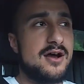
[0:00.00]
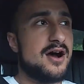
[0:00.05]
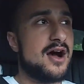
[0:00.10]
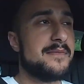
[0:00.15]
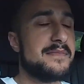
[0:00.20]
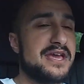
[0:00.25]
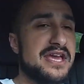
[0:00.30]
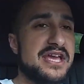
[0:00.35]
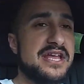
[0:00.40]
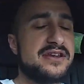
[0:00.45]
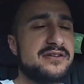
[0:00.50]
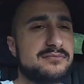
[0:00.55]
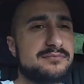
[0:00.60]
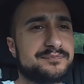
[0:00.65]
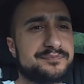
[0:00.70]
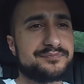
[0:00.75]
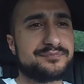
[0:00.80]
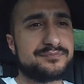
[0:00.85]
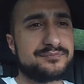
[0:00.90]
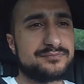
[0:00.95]
I
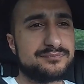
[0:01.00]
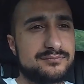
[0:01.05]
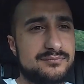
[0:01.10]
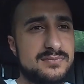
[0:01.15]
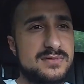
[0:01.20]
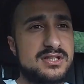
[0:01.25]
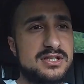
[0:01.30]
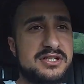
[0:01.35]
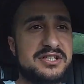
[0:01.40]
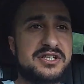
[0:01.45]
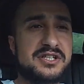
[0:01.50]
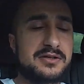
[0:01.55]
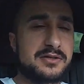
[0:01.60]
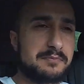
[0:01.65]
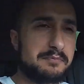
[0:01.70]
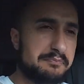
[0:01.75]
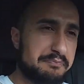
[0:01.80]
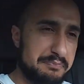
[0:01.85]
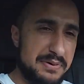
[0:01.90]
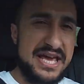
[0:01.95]

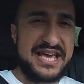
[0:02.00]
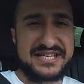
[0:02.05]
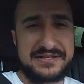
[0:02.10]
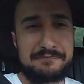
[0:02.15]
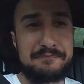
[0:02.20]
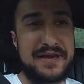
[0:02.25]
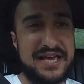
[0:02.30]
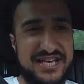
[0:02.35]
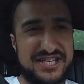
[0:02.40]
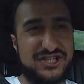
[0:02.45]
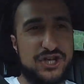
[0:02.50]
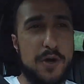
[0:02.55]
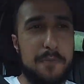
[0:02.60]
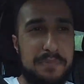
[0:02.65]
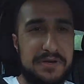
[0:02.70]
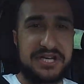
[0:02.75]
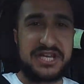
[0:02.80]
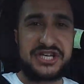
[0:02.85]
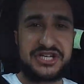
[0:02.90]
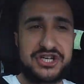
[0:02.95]
mean, its biggest
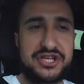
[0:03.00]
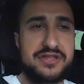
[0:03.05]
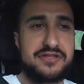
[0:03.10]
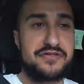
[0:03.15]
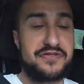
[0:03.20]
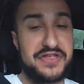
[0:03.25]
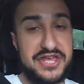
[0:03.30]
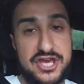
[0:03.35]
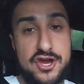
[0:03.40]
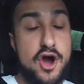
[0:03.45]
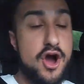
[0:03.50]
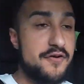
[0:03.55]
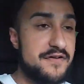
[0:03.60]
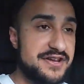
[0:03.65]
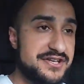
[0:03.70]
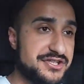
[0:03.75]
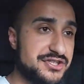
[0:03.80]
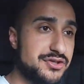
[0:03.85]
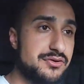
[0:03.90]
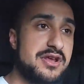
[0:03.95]
competition, the
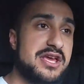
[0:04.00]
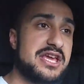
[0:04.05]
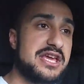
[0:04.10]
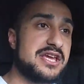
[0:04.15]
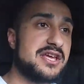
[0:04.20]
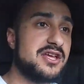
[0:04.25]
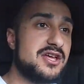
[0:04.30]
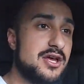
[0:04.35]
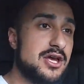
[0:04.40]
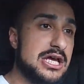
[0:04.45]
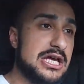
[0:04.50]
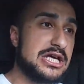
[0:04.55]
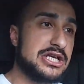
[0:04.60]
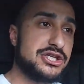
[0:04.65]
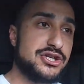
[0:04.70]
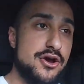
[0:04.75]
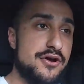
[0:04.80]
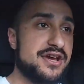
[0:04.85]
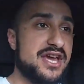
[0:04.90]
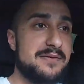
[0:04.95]

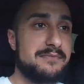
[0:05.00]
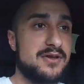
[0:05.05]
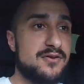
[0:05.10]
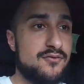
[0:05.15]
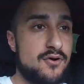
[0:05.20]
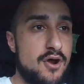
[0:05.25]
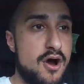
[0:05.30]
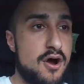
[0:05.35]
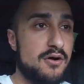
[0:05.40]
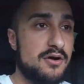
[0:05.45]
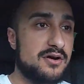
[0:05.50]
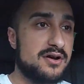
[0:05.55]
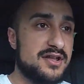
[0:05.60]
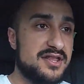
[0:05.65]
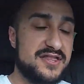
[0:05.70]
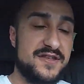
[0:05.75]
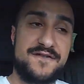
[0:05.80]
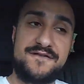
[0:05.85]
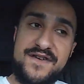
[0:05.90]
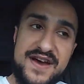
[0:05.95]
RS3. Don't get me
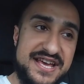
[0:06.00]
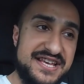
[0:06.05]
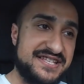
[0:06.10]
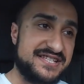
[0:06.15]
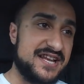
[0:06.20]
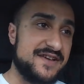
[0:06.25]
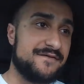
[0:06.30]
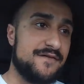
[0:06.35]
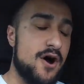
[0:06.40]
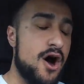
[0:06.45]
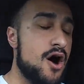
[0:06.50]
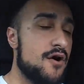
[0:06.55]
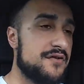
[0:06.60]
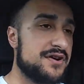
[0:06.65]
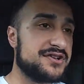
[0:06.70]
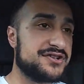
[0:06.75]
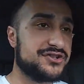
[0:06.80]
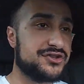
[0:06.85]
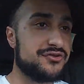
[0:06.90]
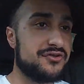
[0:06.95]
wrong, the facelift
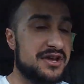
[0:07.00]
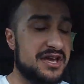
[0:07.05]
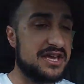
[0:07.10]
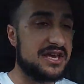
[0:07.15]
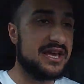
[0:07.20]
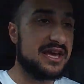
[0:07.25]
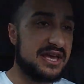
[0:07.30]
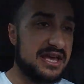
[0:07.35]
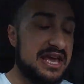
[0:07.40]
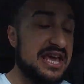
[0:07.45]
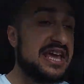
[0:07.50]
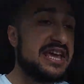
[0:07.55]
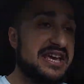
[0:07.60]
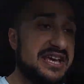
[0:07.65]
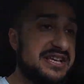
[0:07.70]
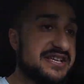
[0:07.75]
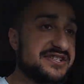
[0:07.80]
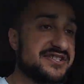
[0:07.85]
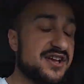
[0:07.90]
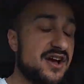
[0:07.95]
RS3, it
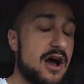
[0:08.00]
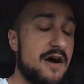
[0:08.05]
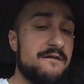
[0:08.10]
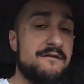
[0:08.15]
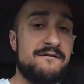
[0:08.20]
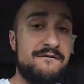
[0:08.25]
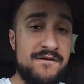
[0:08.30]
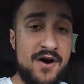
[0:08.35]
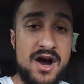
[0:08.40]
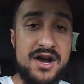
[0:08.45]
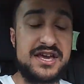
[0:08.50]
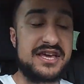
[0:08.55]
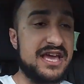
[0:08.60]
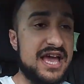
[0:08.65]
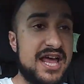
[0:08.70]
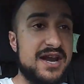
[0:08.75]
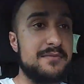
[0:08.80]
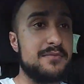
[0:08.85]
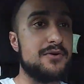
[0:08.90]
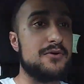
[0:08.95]
is an
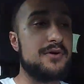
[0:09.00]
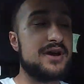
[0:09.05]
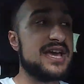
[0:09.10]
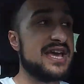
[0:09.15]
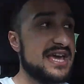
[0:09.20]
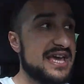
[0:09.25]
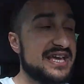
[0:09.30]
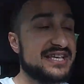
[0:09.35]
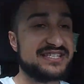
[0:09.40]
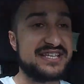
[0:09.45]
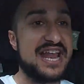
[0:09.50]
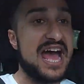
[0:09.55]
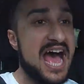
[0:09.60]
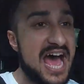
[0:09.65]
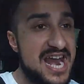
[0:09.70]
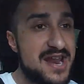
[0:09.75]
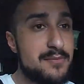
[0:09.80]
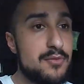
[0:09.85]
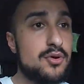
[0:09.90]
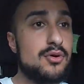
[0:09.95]
animal. It is an
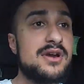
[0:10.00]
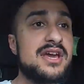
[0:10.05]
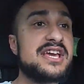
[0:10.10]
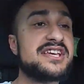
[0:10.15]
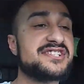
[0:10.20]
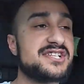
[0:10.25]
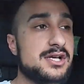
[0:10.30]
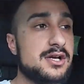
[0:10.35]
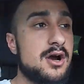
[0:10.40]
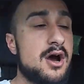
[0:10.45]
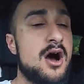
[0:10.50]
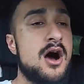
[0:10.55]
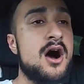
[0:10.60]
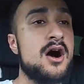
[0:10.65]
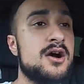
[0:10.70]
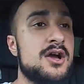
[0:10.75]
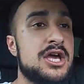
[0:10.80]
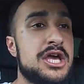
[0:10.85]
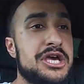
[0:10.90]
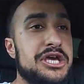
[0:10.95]
animal, it is a
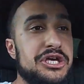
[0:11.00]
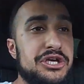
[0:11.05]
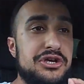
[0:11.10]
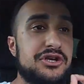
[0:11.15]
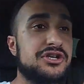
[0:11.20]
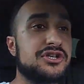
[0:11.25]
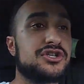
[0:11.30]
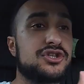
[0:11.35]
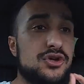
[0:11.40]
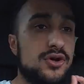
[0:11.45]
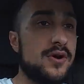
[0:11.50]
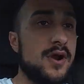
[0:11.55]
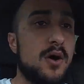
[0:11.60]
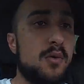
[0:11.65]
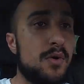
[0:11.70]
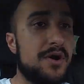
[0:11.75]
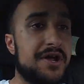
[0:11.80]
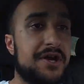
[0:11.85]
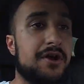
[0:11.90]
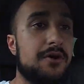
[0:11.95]
car you just do
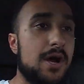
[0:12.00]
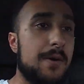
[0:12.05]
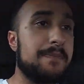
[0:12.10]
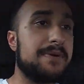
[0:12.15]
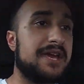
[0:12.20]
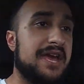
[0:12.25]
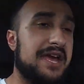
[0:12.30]
not want to go up